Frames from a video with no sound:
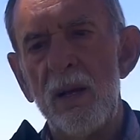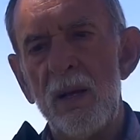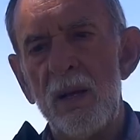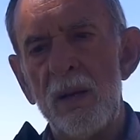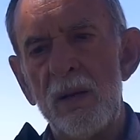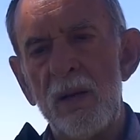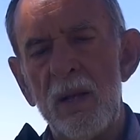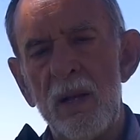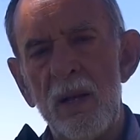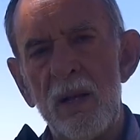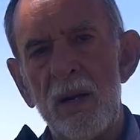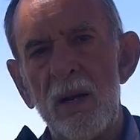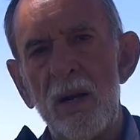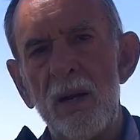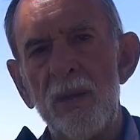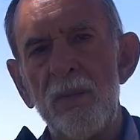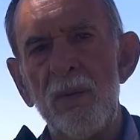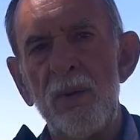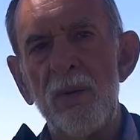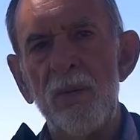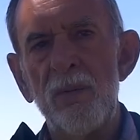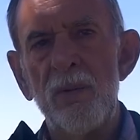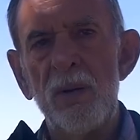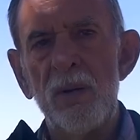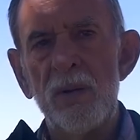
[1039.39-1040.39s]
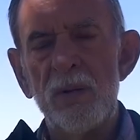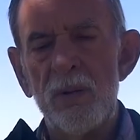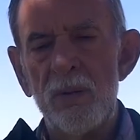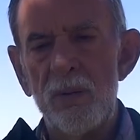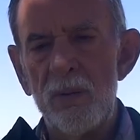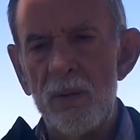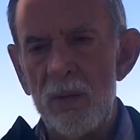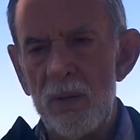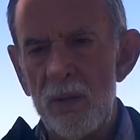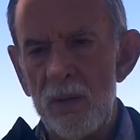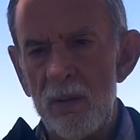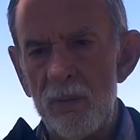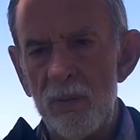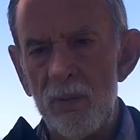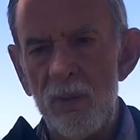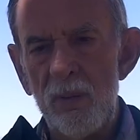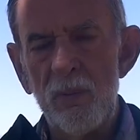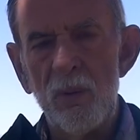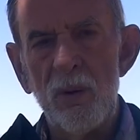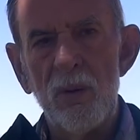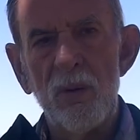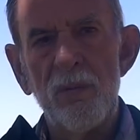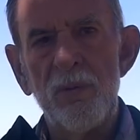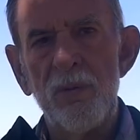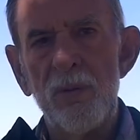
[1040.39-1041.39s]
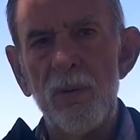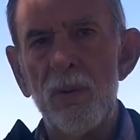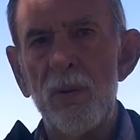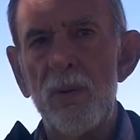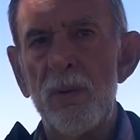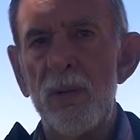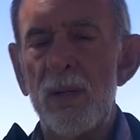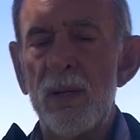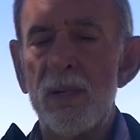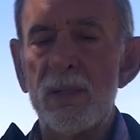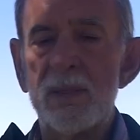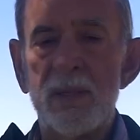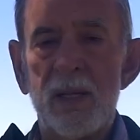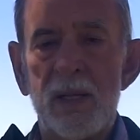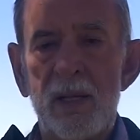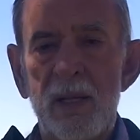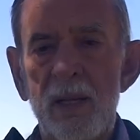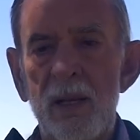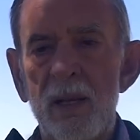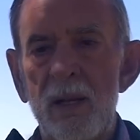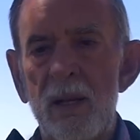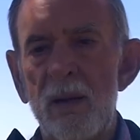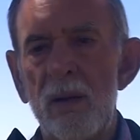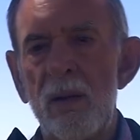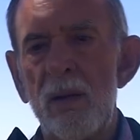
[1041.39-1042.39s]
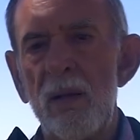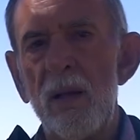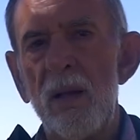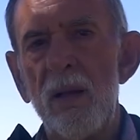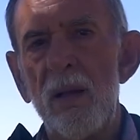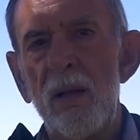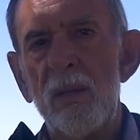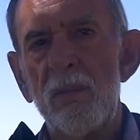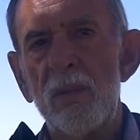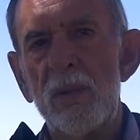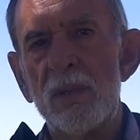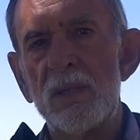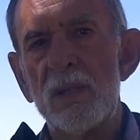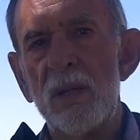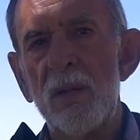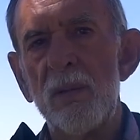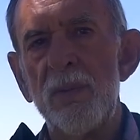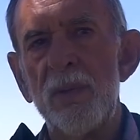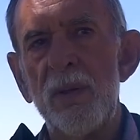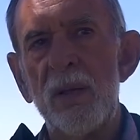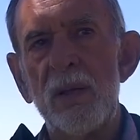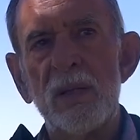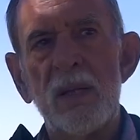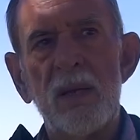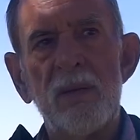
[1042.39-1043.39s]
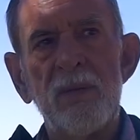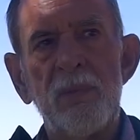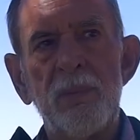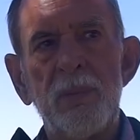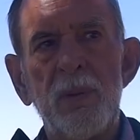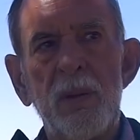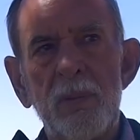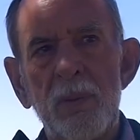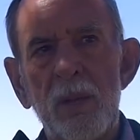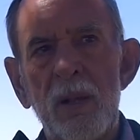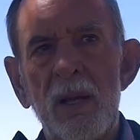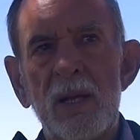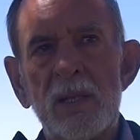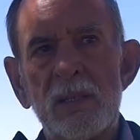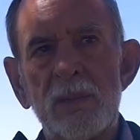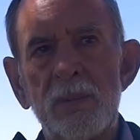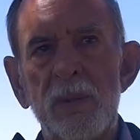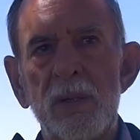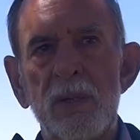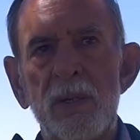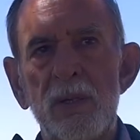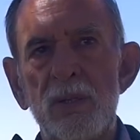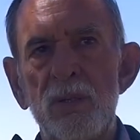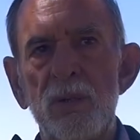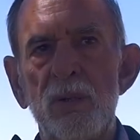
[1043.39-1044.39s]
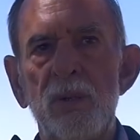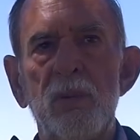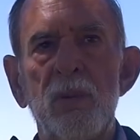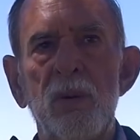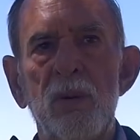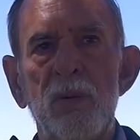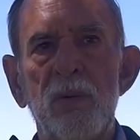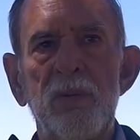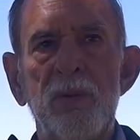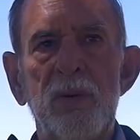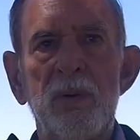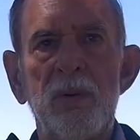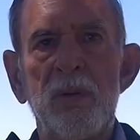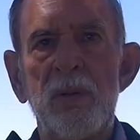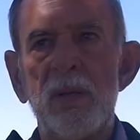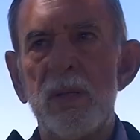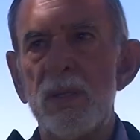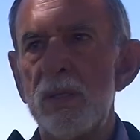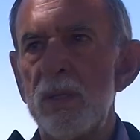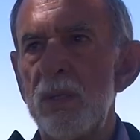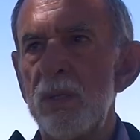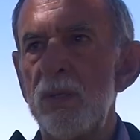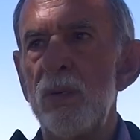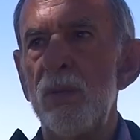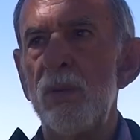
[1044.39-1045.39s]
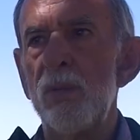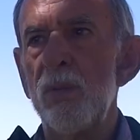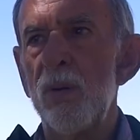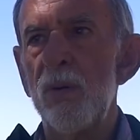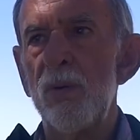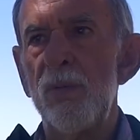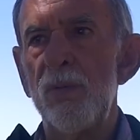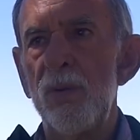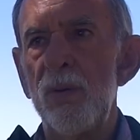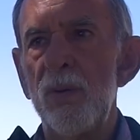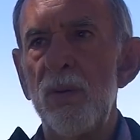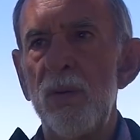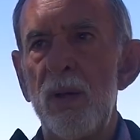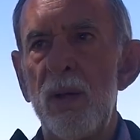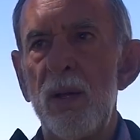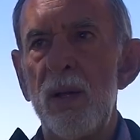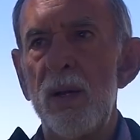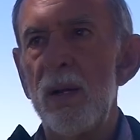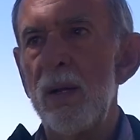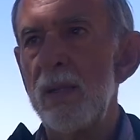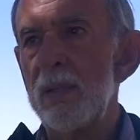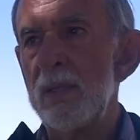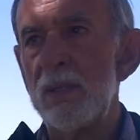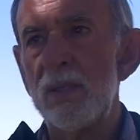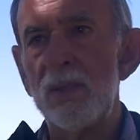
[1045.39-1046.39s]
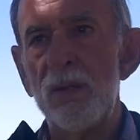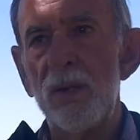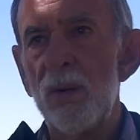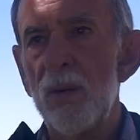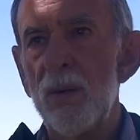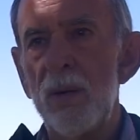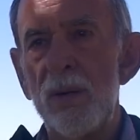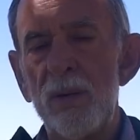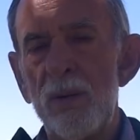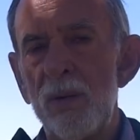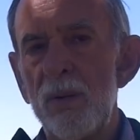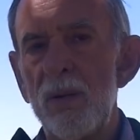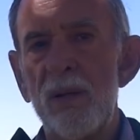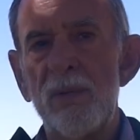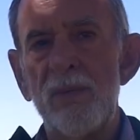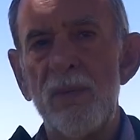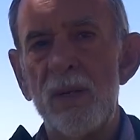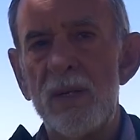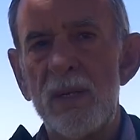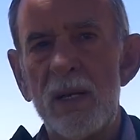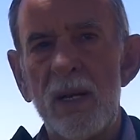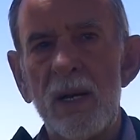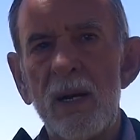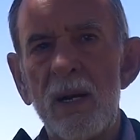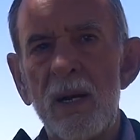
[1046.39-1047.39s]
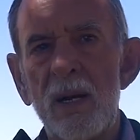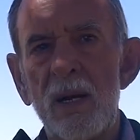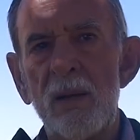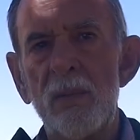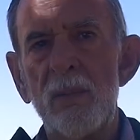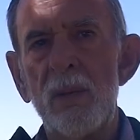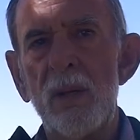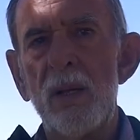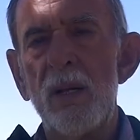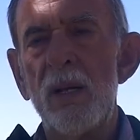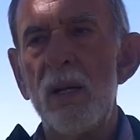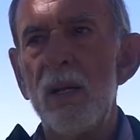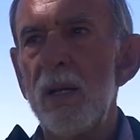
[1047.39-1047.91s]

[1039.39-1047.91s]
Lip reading: And can I remote view it? Yes, I can. But people ask me, did you remote view this? Did you remote view that? And I said, no, I don't have the time.